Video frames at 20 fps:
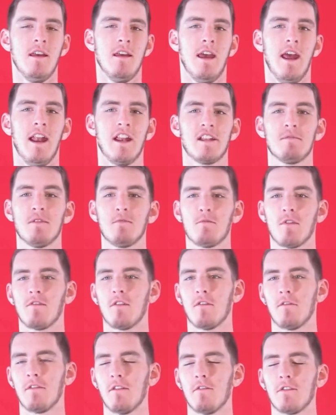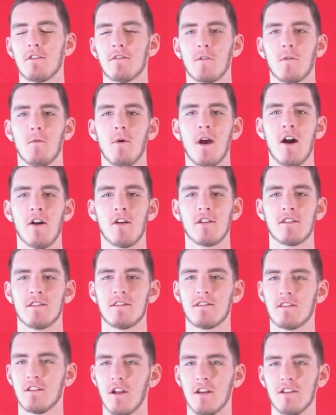and it's been one of our favorites for a while because
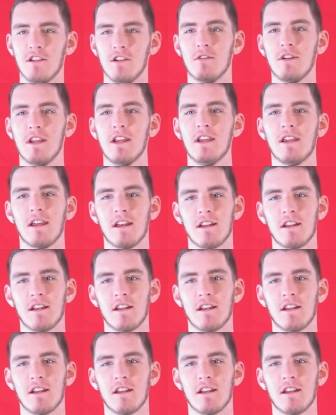it's unique